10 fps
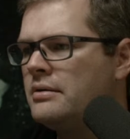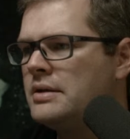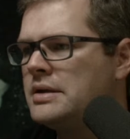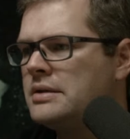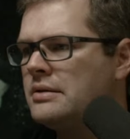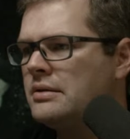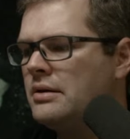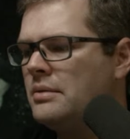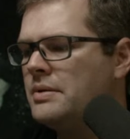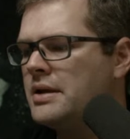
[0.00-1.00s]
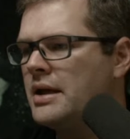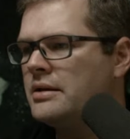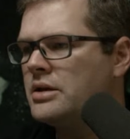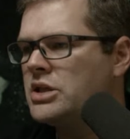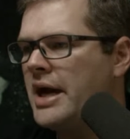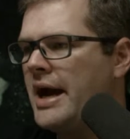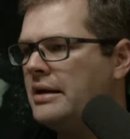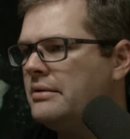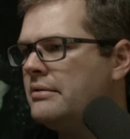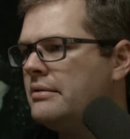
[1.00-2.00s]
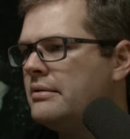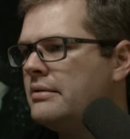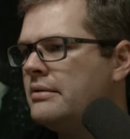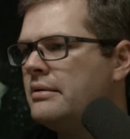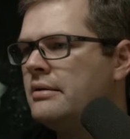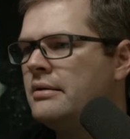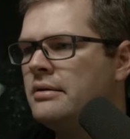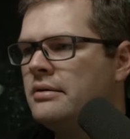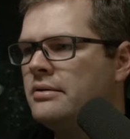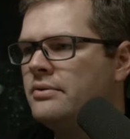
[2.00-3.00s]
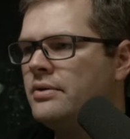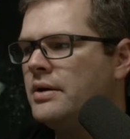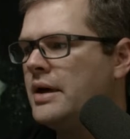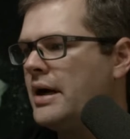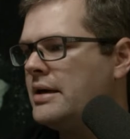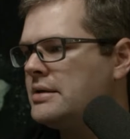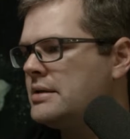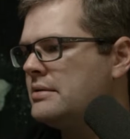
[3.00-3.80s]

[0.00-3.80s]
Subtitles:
So I'll put that in the chat for you guys.